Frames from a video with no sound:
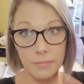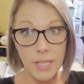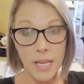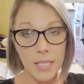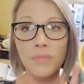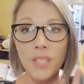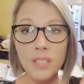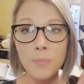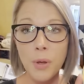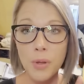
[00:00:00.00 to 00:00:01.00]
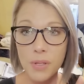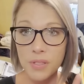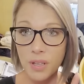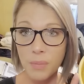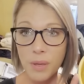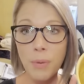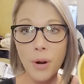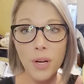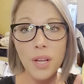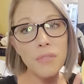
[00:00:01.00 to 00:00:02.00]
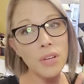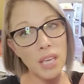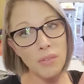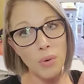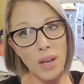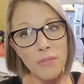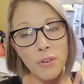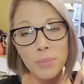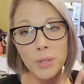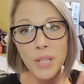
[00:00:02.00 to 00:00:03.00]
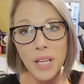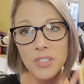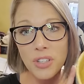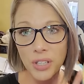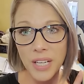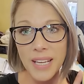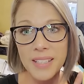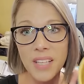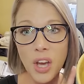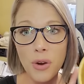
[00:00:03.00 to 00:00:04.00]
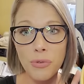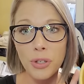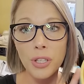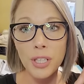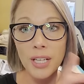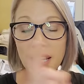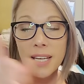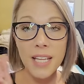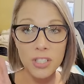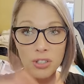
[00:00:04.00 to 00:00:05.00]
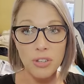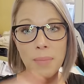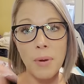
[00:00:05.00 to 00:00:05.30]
I didn't. This bowl is going to be part of a giveaway for Blue Line Turnings over in Instagram.